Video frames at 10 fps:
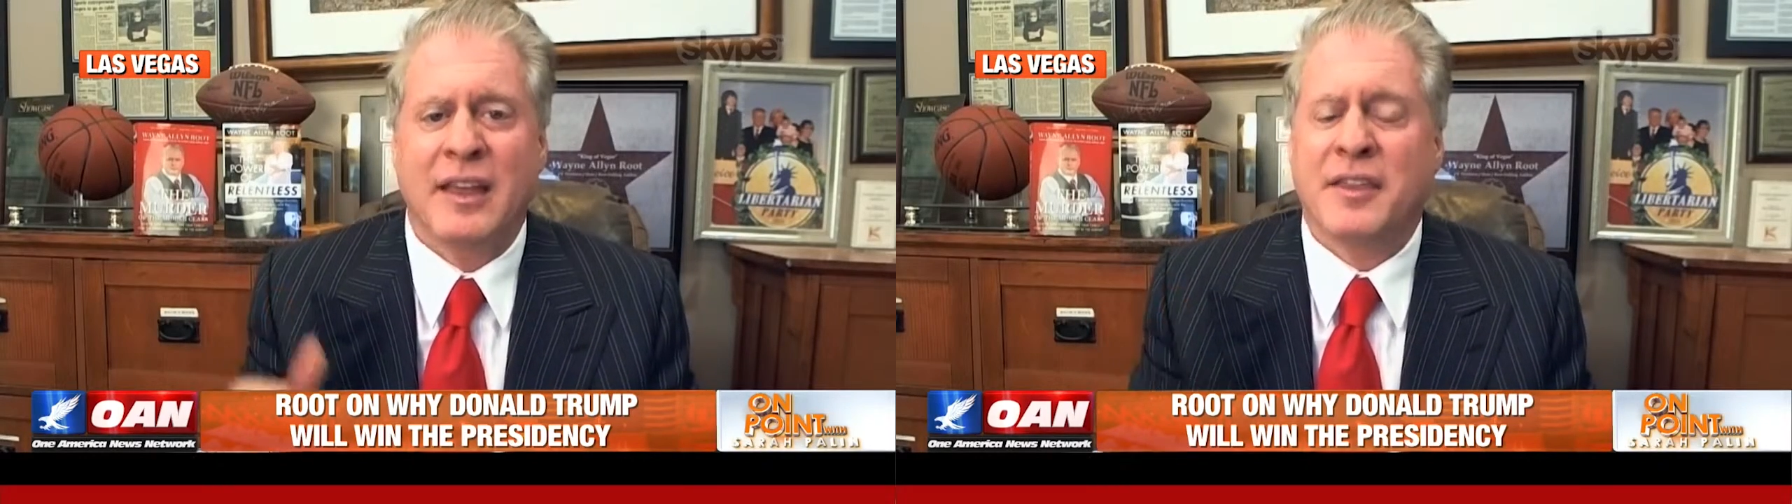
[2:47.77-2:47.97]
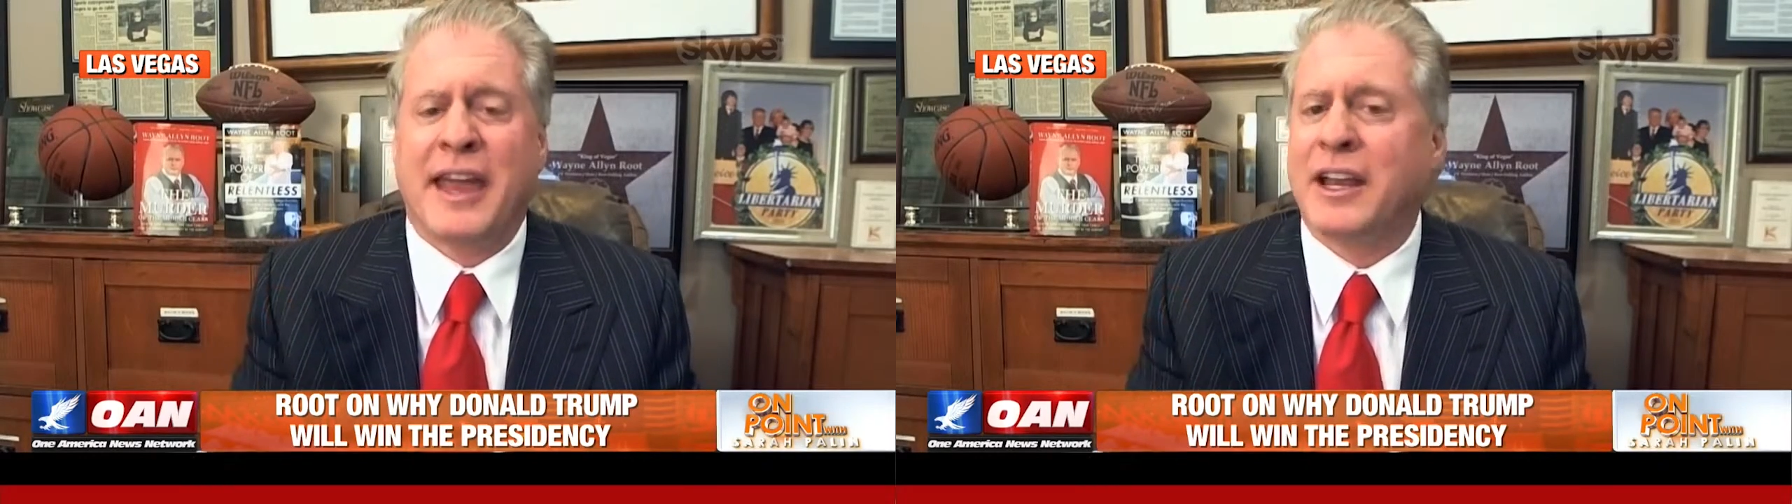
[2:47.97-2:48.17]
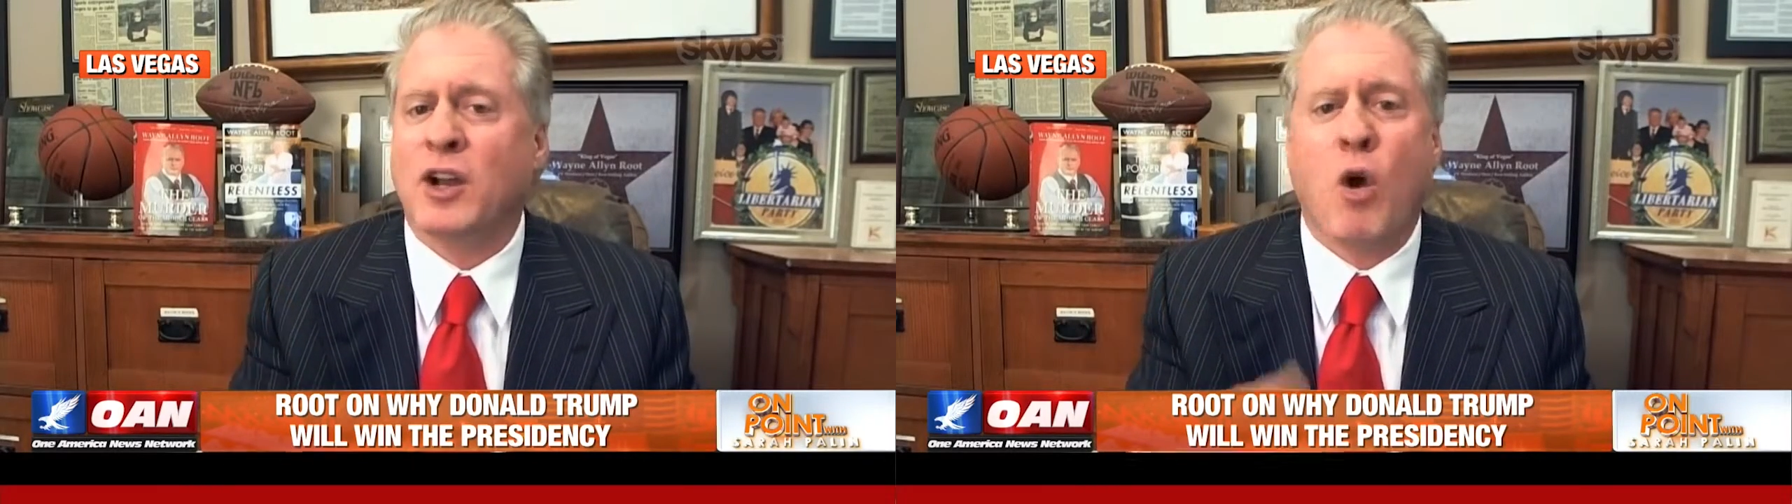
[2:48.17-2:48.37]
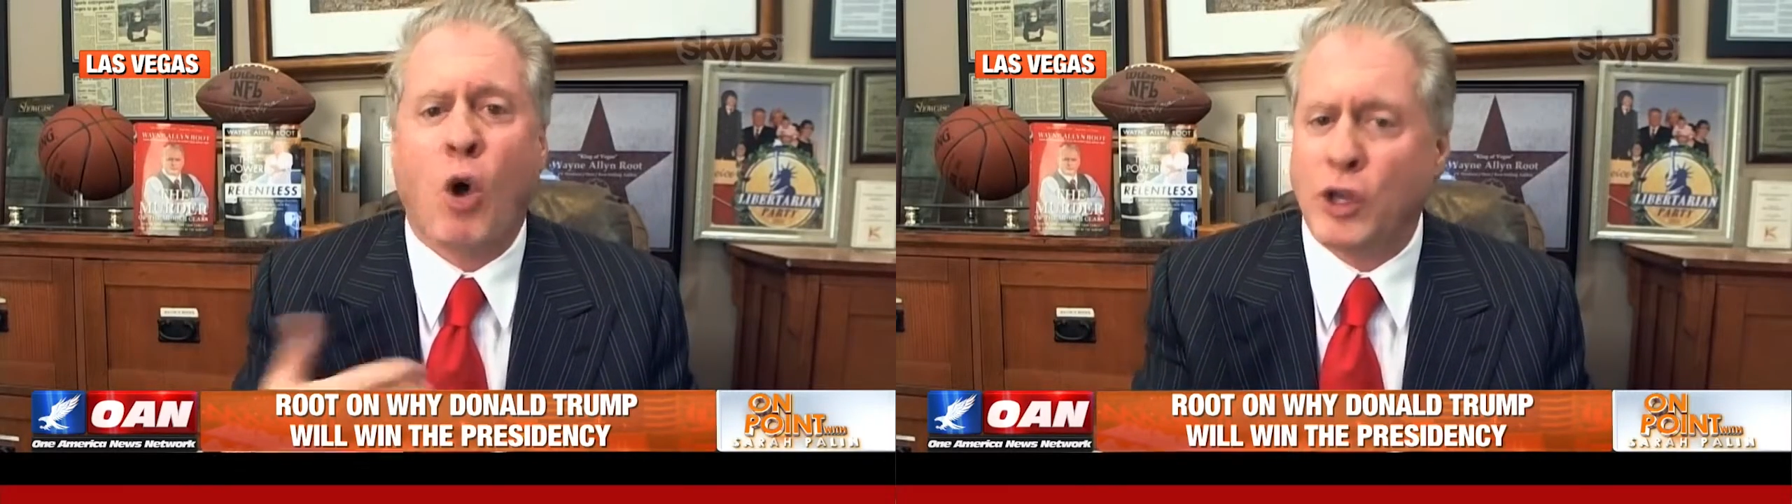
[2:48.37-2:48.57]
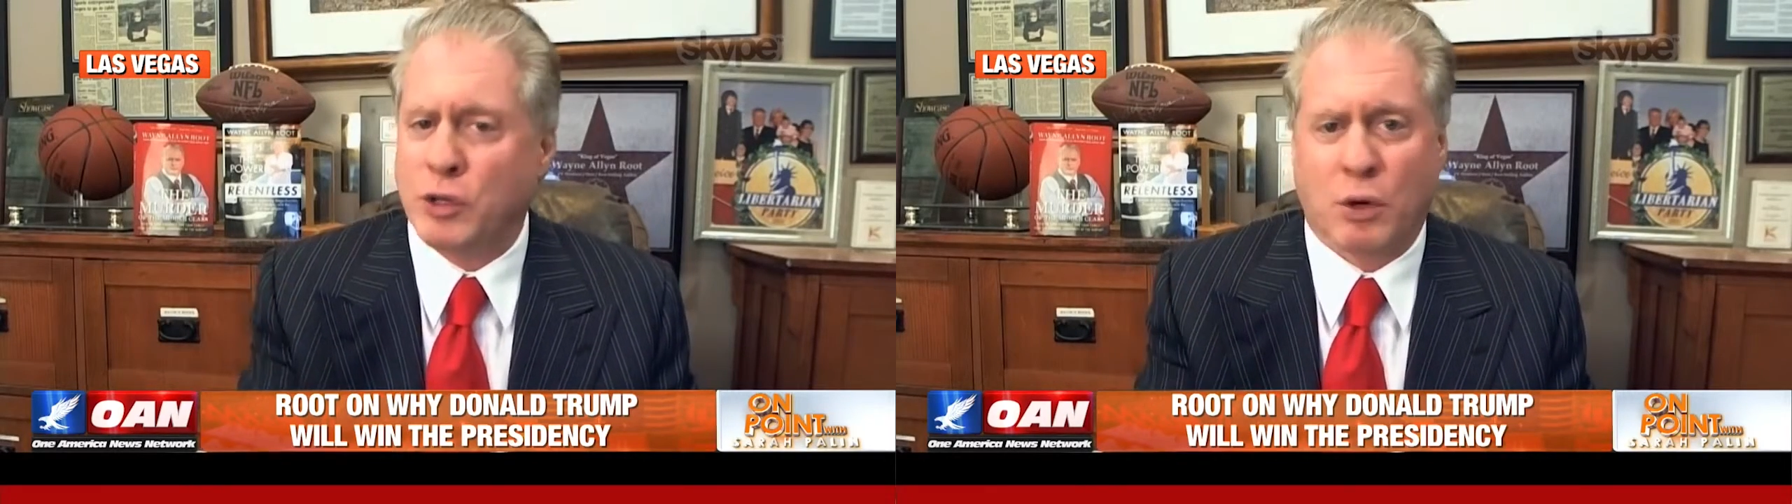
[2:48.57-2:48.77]
They can
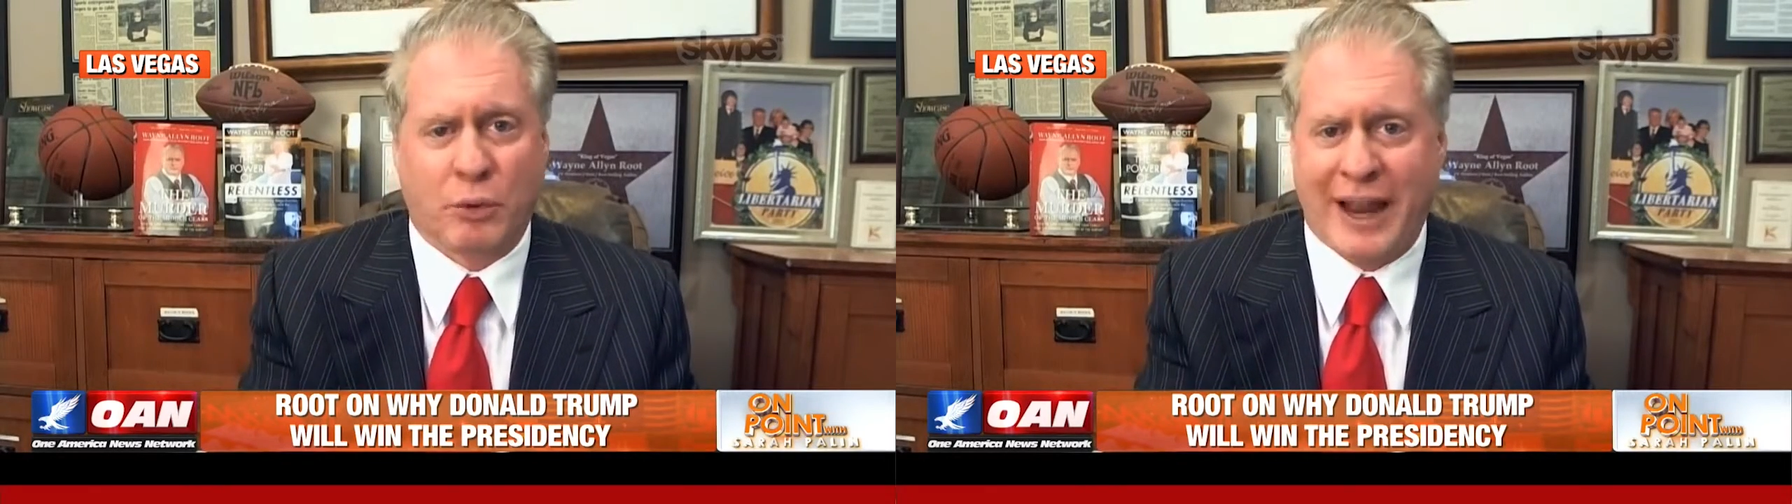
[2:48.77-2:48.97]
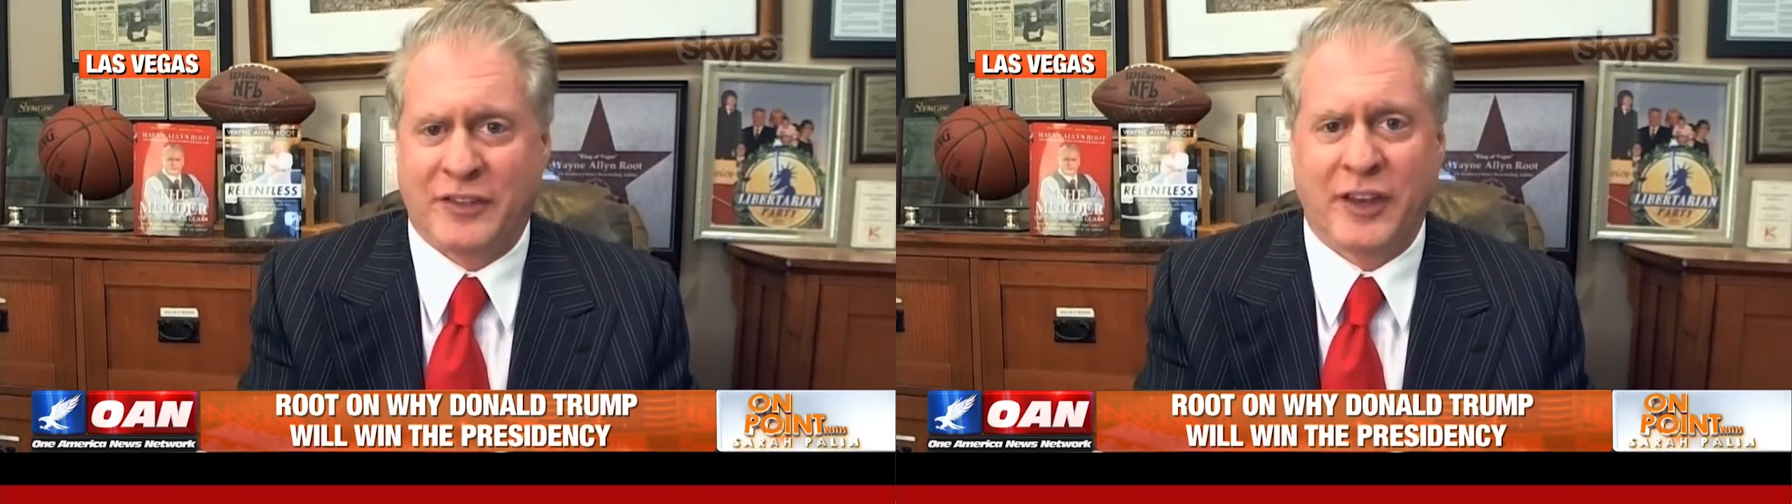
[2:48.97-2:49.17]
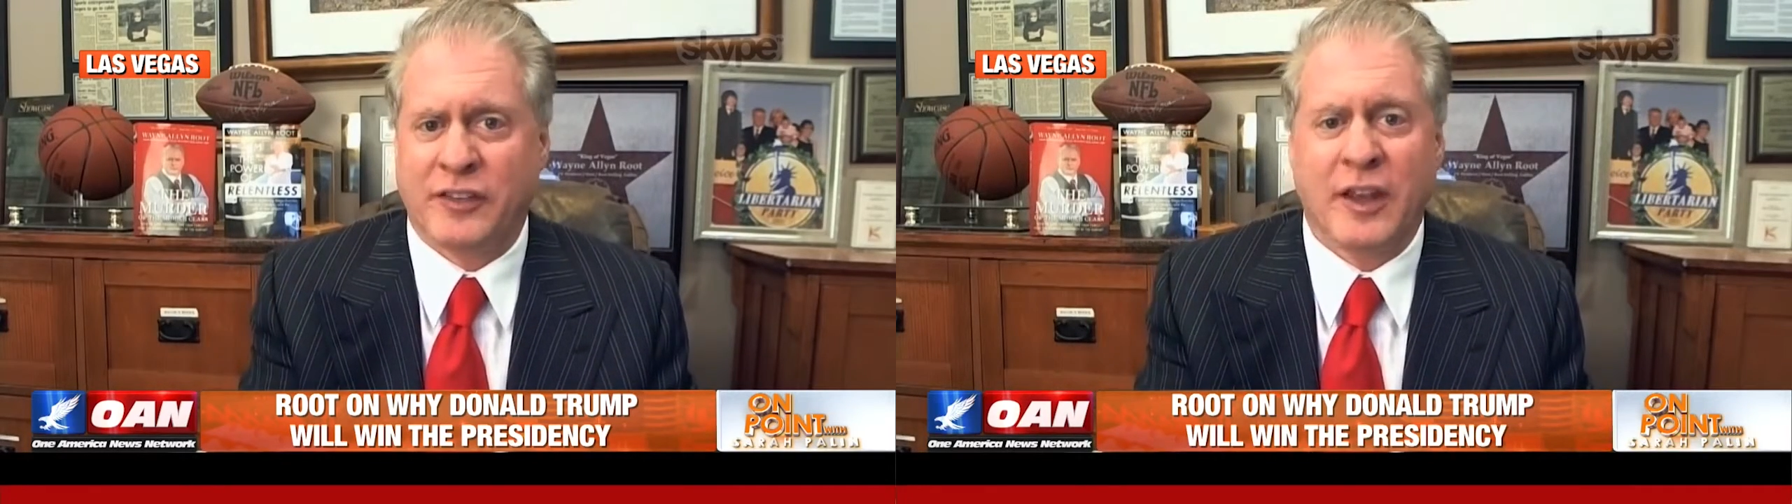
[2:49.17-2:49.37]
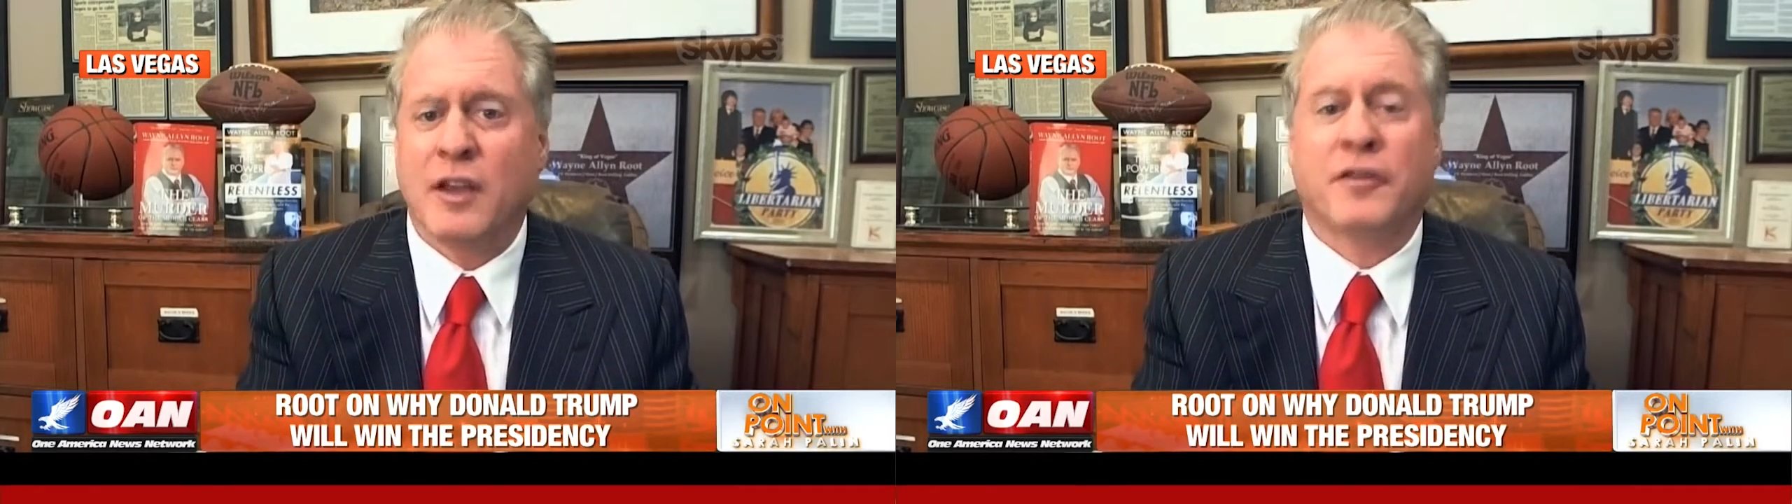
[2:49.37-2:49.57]
call you a racist